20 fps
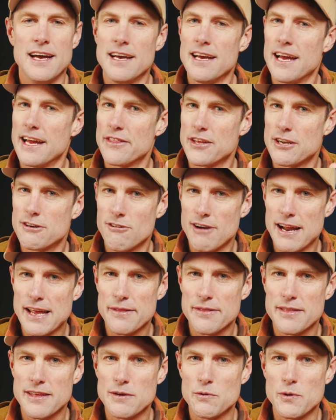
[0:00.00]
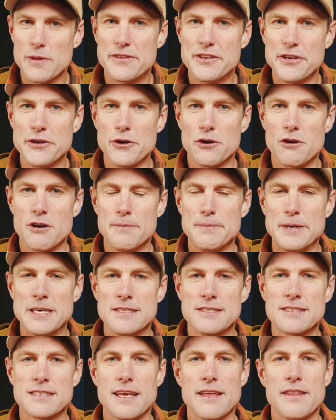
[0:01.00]
And the great thing with DEORUM
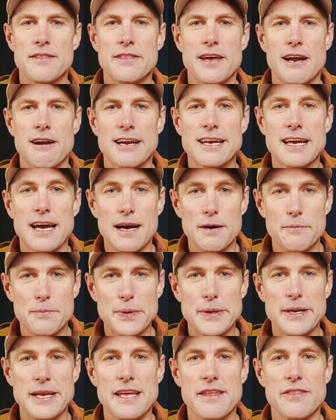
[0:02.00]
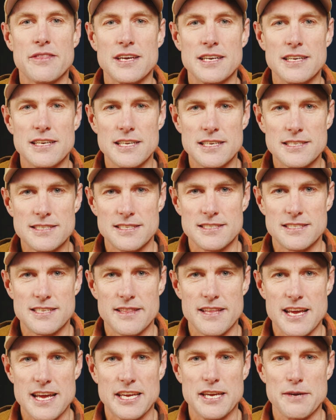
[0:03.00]
is they're a company that listen to
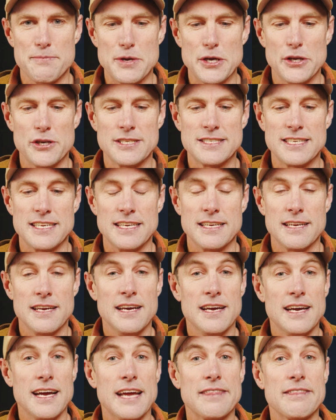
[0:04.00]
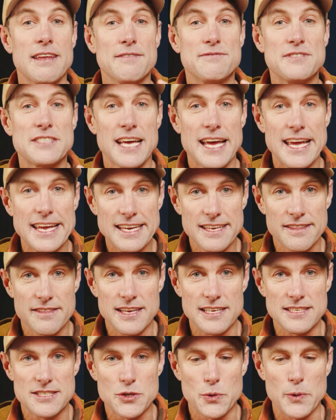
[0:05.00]
their community, and they've taken
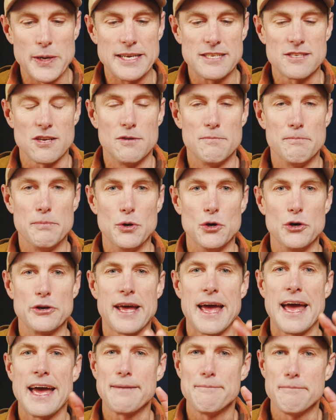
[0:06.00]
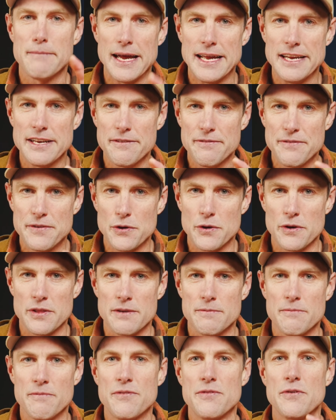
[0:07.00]
these tweaks on board and made a few of
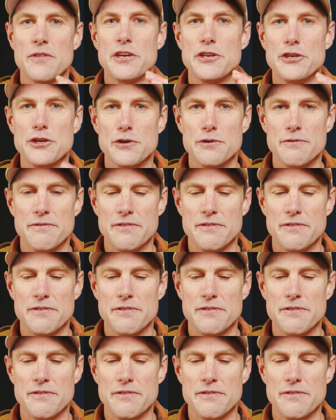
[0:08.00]
them for the new